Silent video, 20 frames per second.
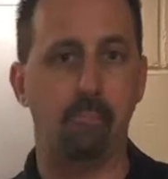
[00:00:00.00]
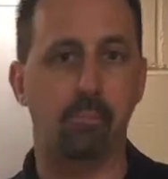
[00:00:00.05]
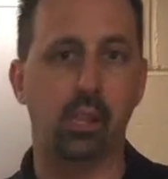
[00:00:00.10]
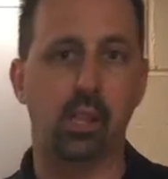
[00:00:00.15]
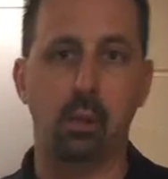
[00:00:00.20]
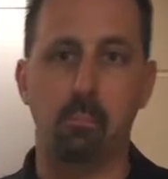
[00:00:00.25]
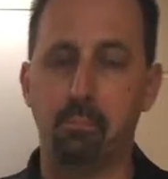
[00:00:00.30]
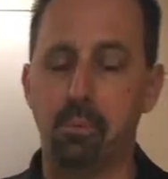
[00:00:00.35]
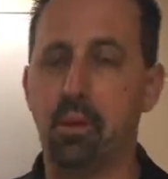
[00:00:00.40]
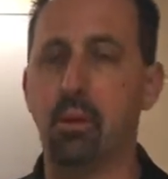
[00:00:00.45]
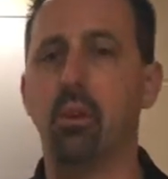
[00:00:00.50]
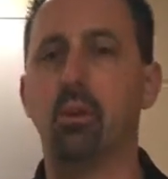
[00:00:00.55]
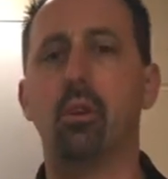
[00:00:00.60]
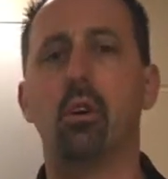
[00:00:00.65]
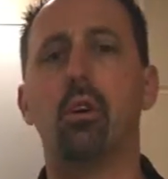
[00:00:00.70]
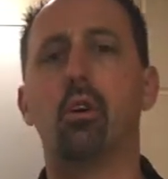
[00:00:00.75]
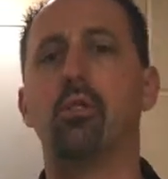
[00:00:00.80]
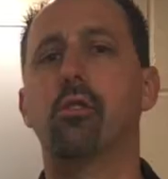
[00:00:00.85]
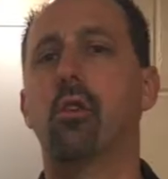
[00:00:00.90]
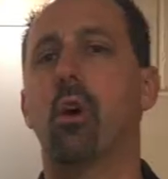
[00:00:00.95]

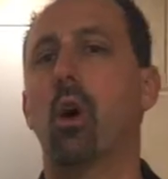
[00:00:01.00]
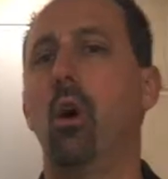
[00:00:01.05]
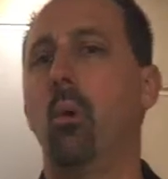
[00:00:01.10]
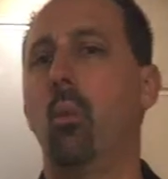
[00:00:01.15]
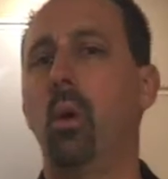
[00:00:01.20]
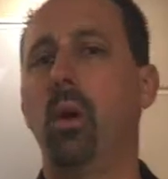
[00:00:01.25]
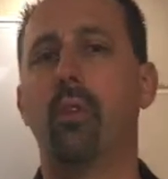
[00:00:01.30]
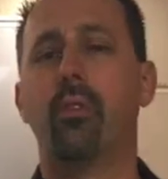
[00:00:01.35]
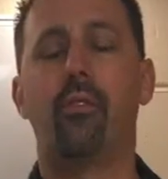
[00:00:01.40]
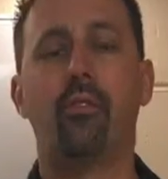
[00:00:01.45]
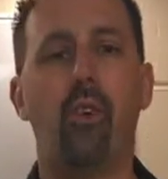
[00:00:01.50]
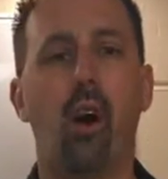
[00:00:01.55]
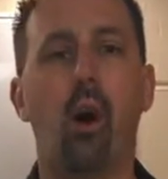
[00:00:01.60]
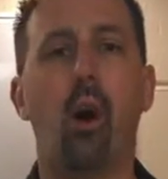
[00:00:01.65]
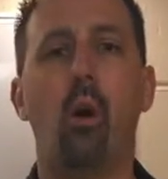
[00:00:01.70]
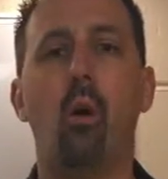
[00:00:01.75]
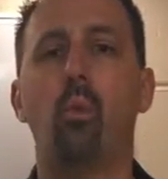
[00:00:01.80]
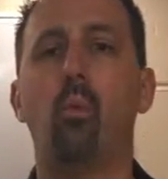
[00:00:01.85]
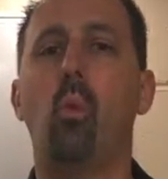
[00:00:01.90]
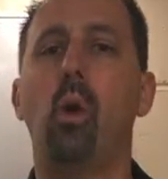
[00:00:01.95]
computers, with
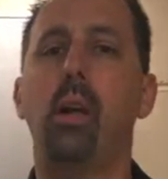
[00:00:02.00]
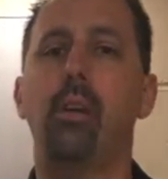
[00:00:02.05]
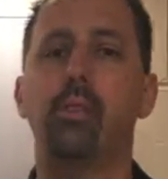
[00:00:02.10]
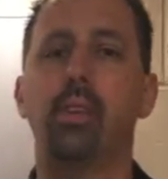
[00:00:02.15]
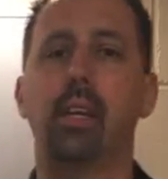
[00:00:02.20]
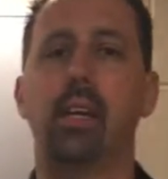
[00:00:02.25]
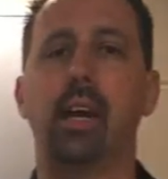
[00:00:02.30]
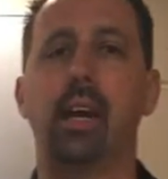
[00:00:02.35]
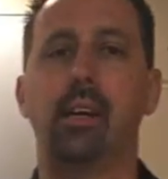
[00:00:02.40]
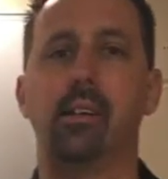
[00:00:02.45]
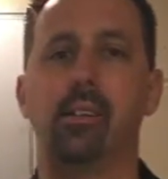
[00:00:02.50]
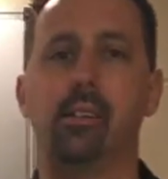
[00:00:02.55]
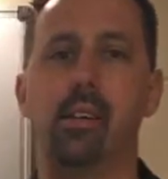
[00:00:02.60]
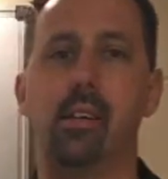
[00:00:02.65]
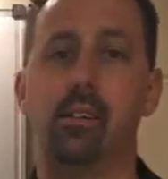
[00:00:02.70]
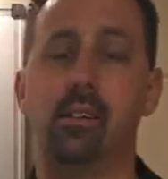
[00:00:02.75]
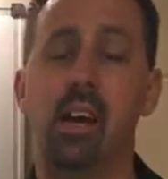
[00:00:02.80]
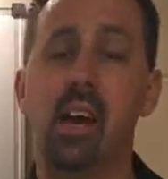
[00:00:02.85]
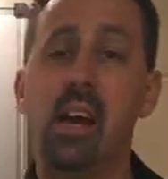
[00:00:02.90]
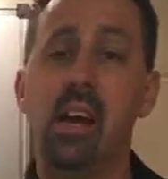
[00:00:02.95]
phone, whatever the case
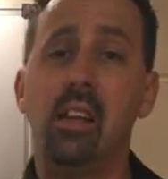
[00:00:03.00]
is,